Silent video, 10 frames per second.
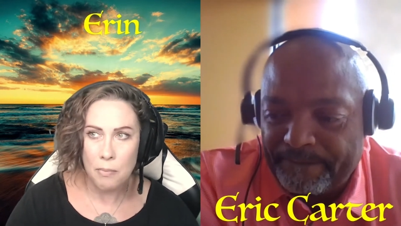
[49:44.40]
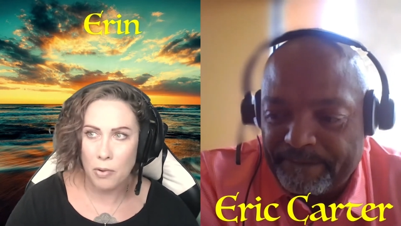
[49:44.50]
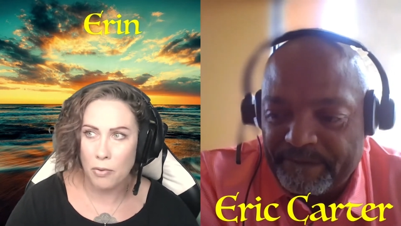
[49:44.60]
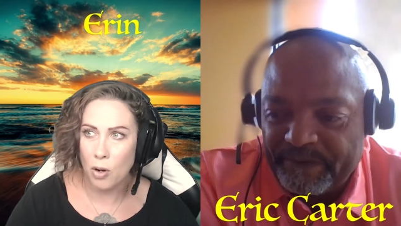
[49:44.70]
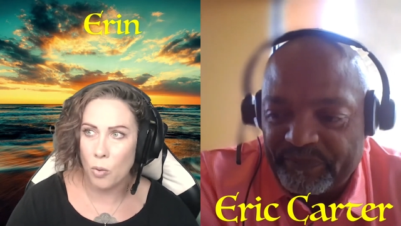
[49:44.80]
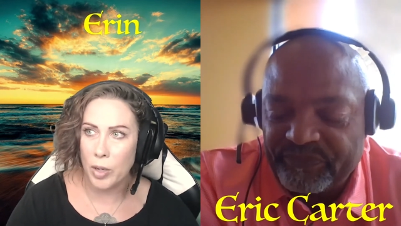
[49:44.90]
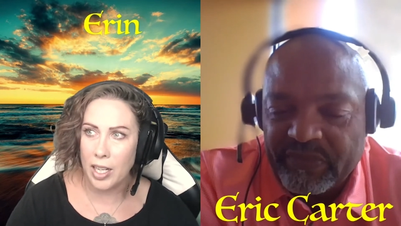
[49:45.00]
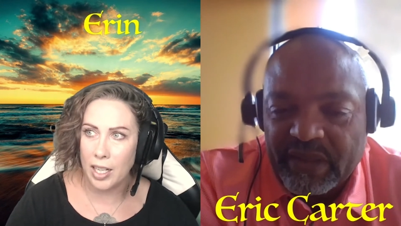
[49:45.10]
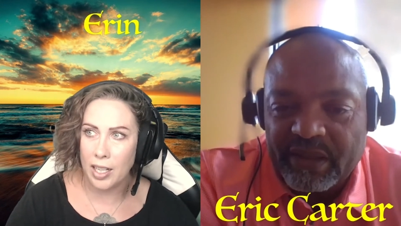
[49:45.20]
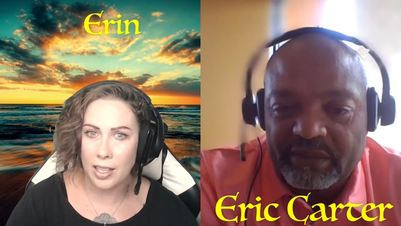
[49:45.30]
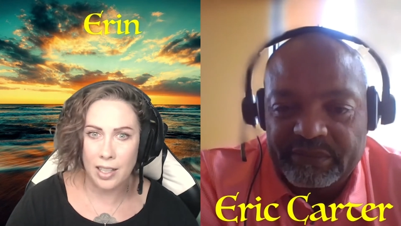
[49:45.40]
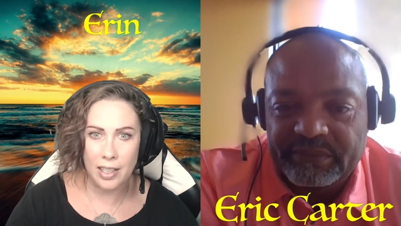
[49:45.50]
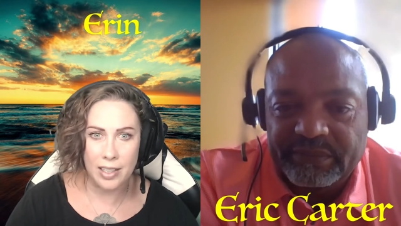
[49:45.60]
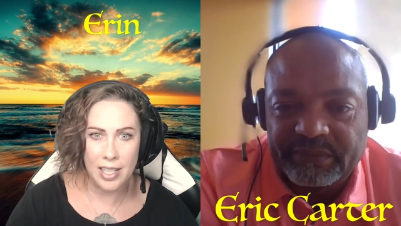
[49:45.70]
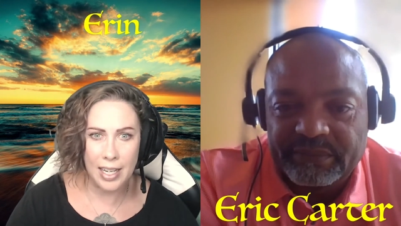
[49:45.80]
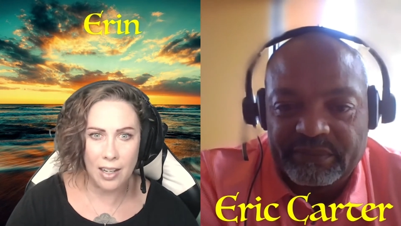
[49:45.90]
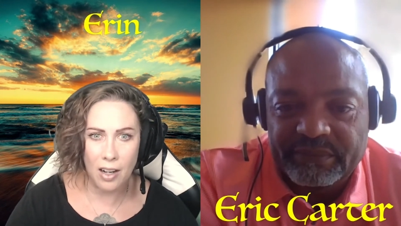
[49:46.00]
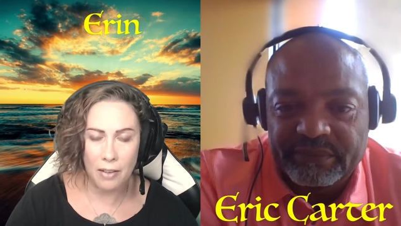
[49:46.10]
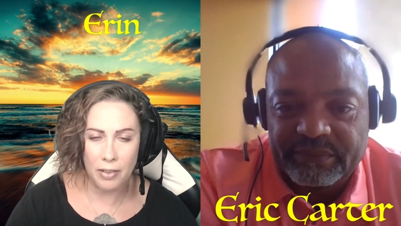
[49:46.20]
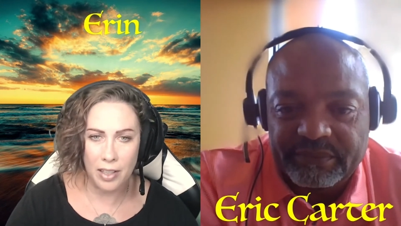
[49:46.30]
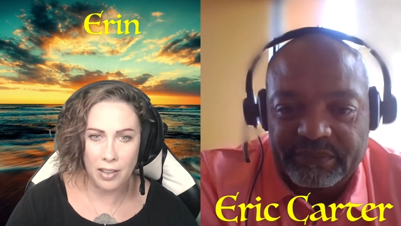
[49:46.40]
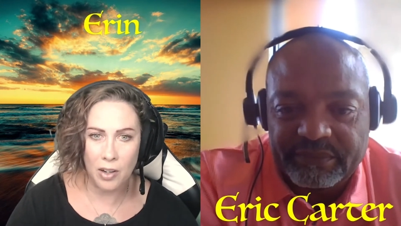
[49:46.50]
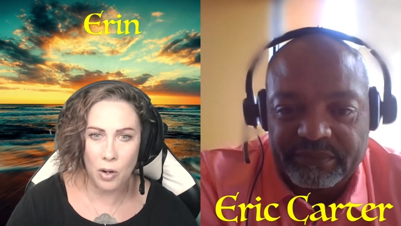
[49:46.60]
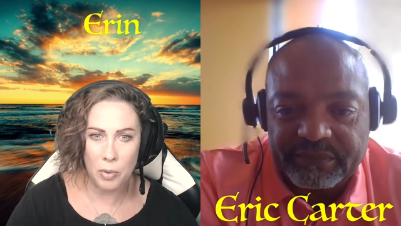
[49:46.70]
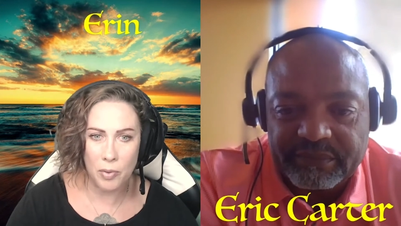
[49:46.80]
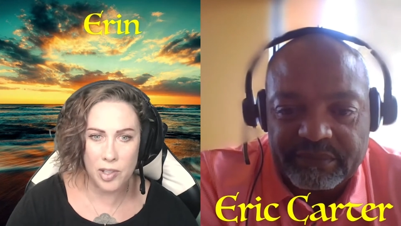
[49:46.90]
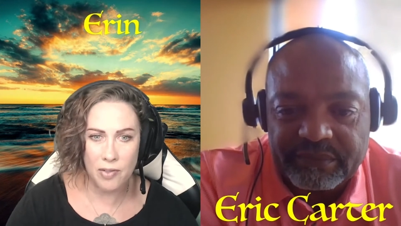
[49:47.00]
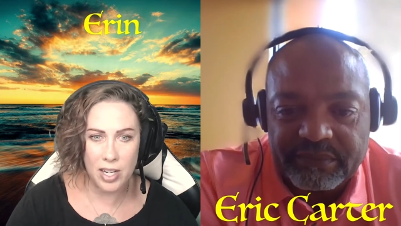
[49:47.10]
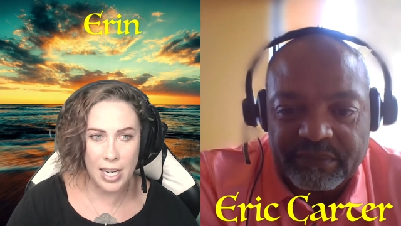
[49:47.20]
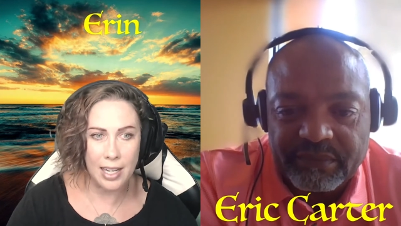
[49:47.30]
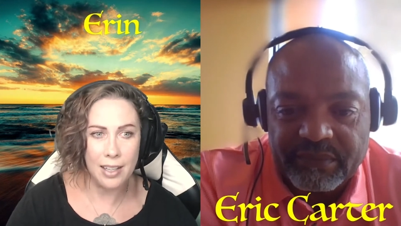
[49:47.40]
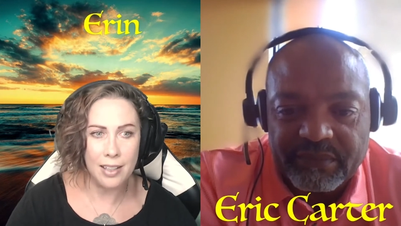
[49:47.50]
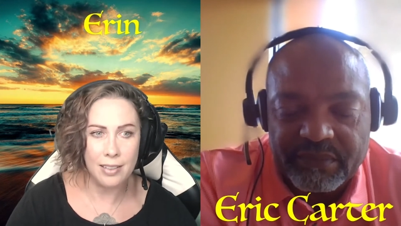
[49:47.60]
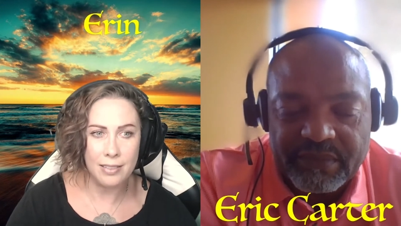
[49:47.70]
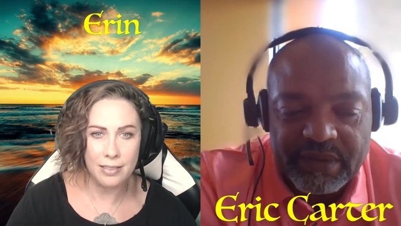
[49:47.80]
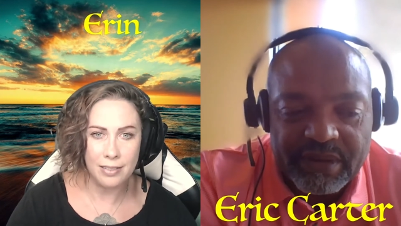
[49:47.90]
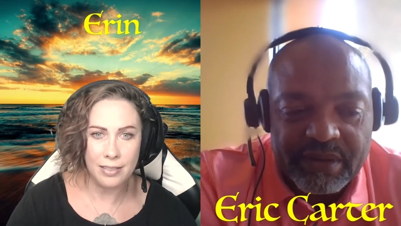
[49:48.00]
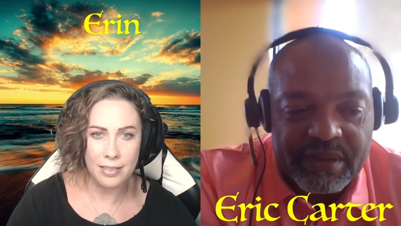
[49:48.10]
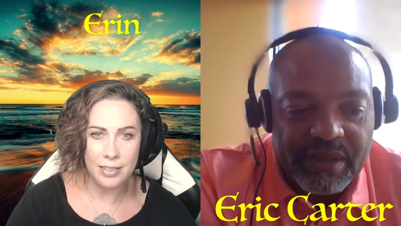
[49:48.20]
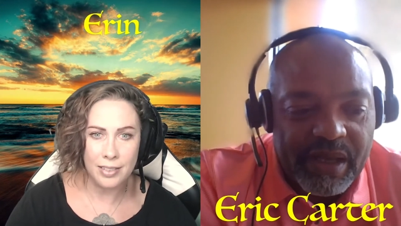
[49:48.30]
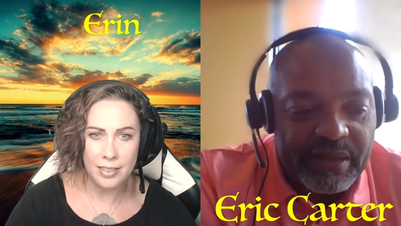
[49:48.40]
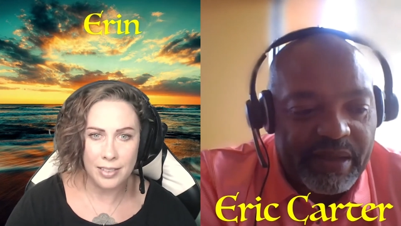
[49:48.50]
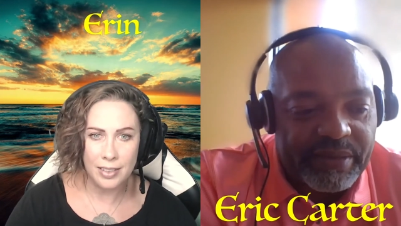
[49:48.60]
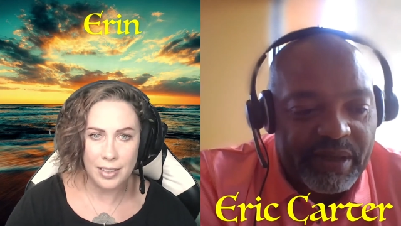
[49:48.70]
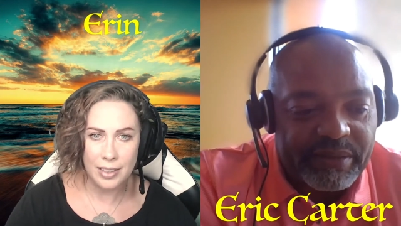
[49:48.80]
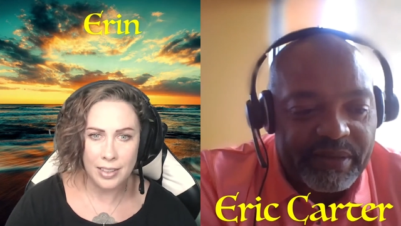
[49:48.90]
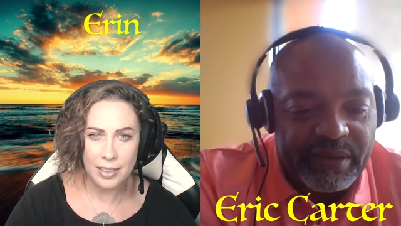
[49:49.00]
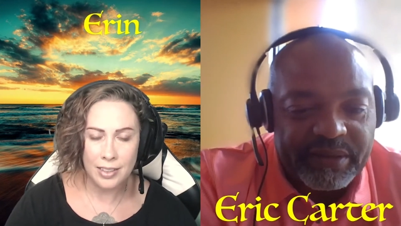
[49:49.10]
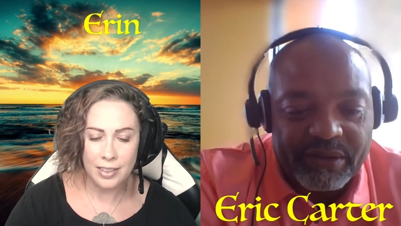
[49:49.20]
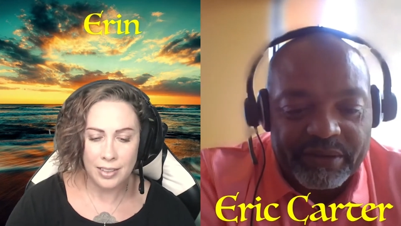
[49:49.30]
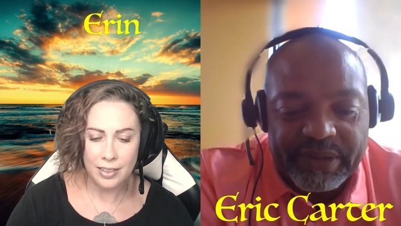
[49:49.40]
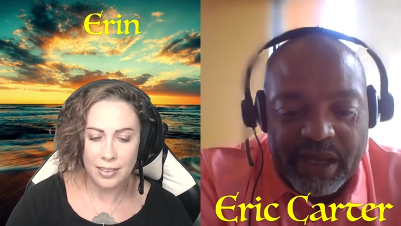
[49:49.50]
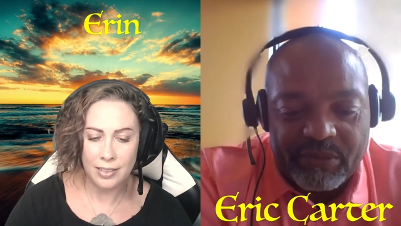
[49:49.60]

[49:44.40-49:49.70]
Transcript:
Speaker 1: before we uh, take off and go on with the rest of our day?
Speaker 2: I, I think the only